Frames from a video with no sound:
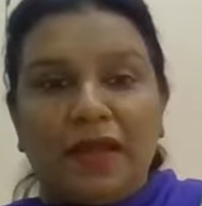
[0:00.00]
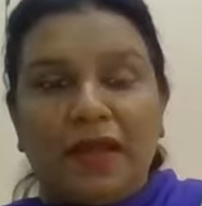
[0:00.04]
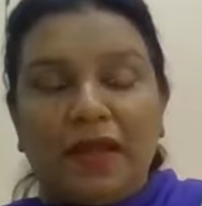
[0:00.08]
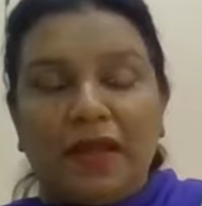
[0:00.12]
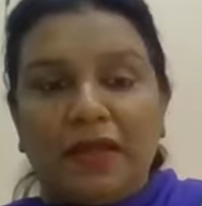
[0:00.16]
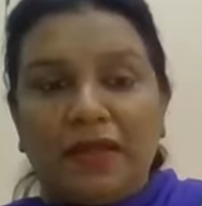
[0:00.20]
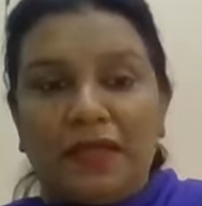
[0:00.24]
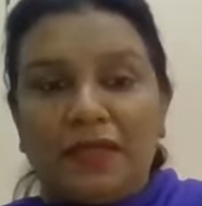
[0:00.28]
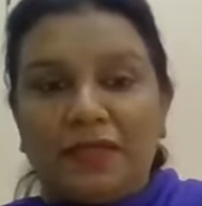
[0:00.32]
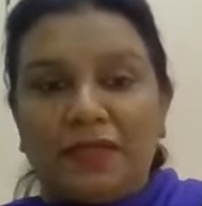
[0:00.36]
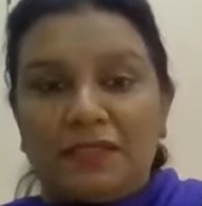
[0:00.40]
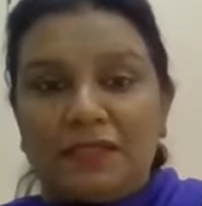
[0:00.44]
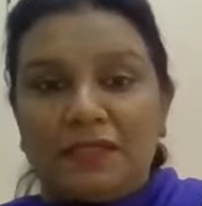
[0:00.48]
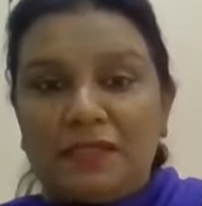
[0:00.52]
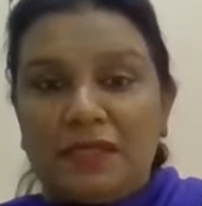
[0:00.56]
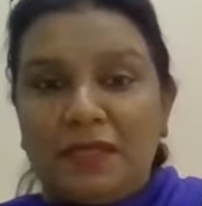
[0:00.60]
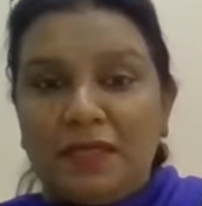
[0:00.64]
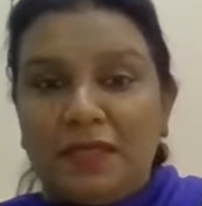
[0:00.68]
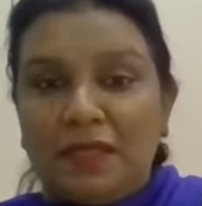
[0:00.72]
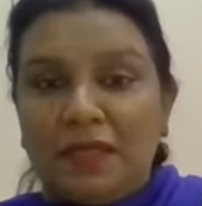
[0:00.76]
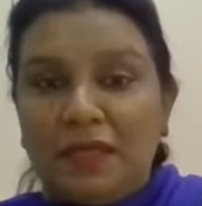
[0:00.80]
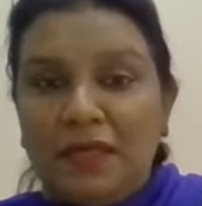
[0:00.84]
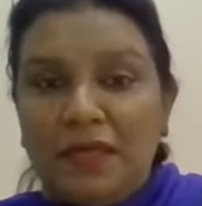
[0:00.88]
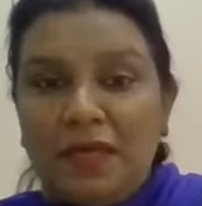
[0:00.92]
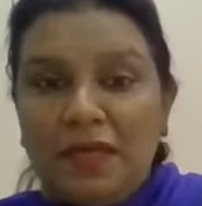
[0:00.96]
I can
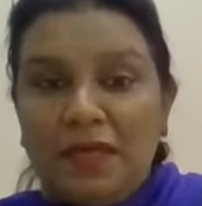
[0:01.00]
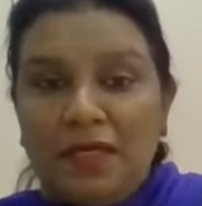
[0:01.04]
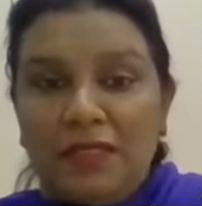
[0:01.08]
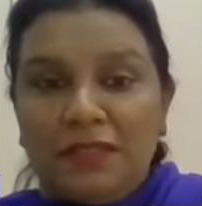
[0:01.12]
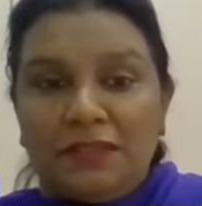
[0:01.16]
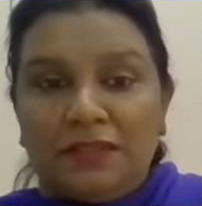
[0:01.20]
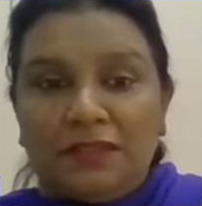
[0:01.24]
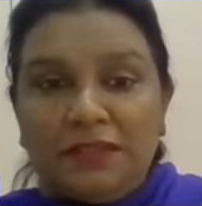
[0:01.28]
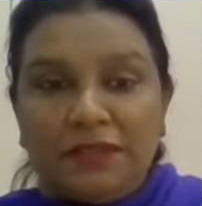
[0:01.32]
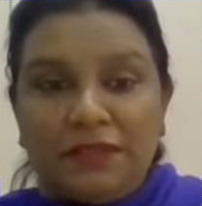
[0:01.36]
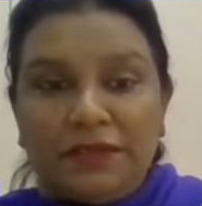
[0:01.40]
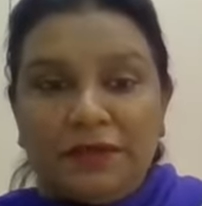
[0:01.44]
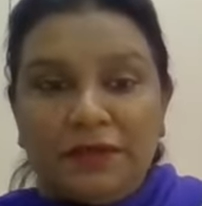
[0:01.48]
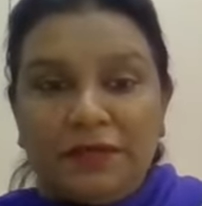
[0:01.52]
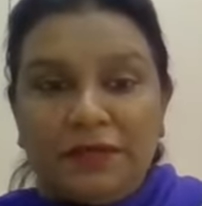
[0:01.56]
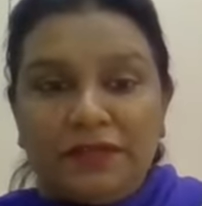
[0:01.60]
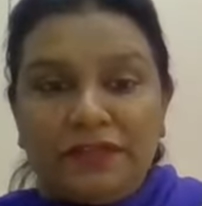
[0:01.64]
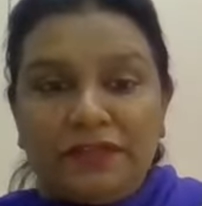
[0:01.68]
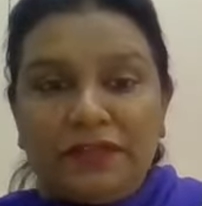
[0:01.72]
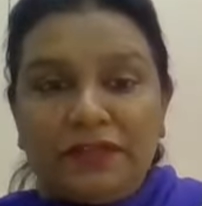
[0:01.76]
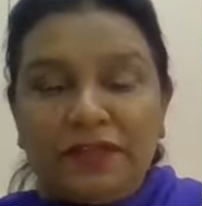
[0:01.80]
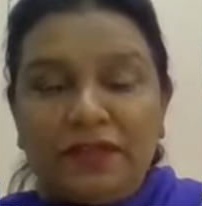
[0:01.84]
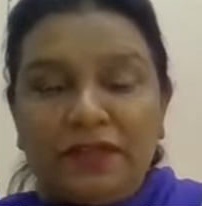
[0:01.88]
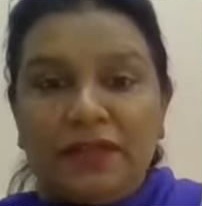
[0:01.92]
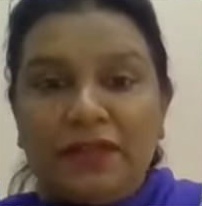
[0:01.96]
see the
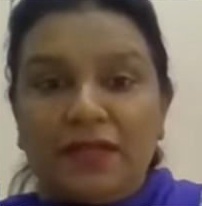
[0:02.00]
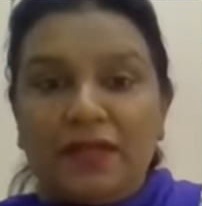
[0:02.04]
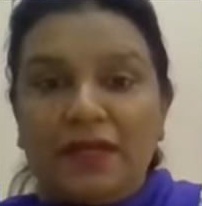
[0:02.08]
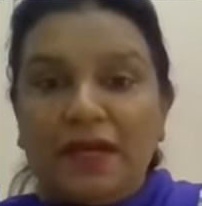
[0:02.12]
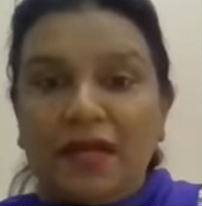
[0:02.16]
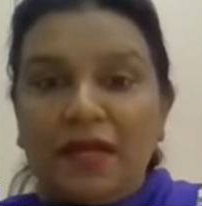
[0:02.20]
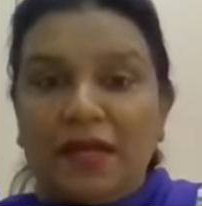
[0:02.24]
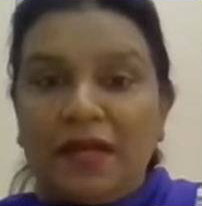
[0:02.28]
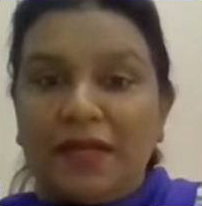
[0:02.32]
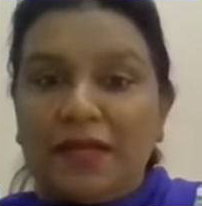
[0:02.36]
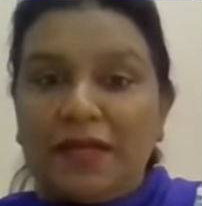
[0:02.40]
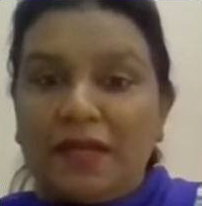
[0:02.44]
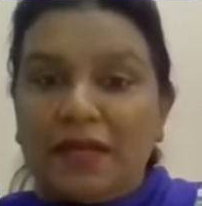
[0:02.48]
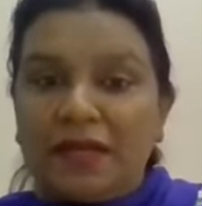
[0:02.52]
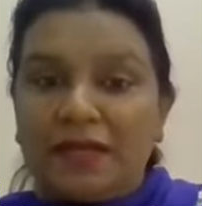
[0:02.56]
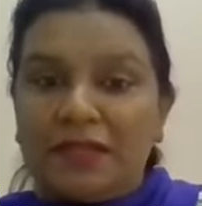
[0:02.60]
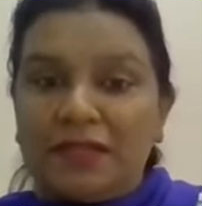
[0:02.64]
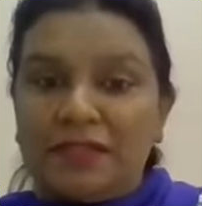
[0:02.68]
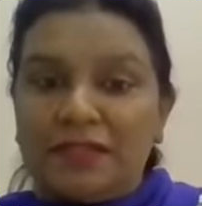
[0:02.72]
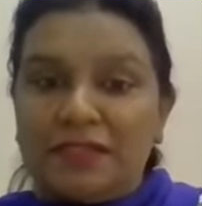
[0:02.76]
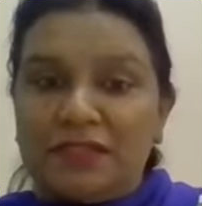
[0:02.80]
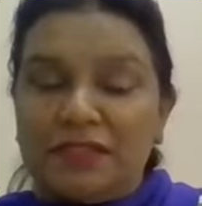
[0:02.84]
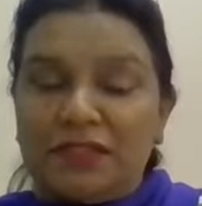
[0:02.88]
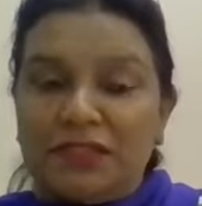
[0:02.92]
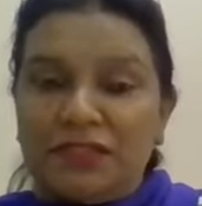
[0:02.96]
river. I
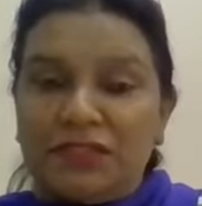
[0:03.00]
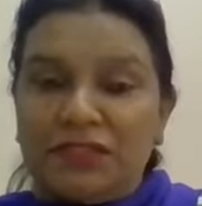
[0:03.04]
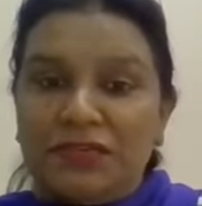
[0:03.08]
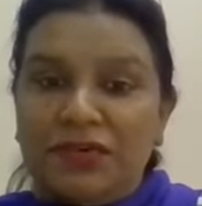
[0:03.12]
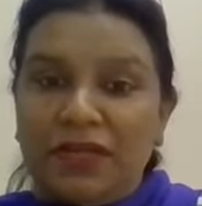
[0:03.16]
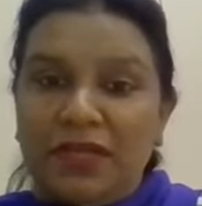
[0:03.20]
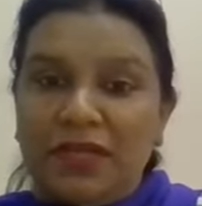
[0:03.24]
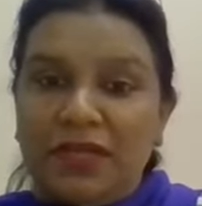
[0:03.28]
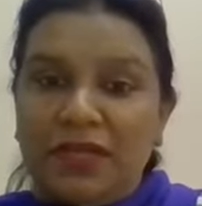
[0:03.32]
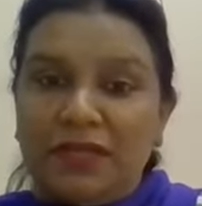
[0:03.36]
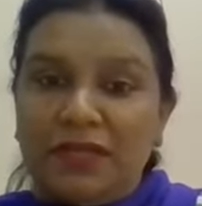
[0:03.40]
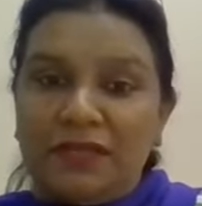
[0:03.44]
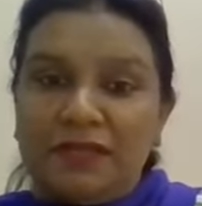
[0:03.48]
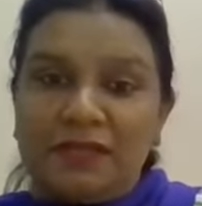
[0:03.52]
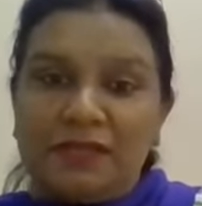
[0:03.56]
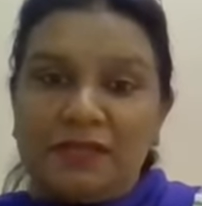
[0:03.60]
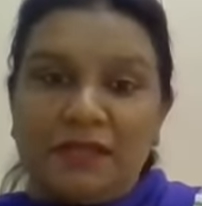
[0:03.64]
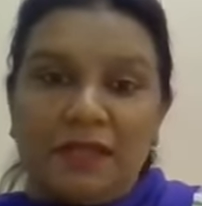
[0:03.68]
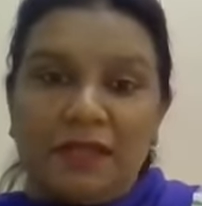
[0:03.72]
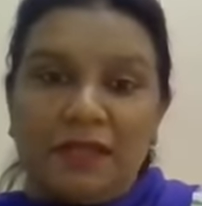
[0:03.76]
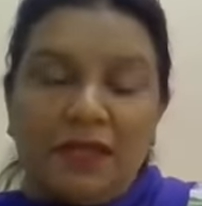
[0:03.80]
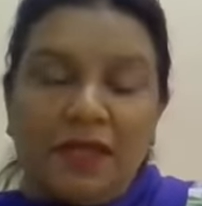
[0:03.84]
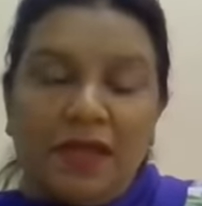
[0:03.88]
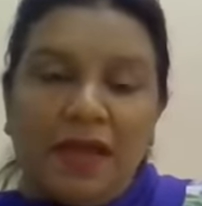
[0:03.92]
can see the trees.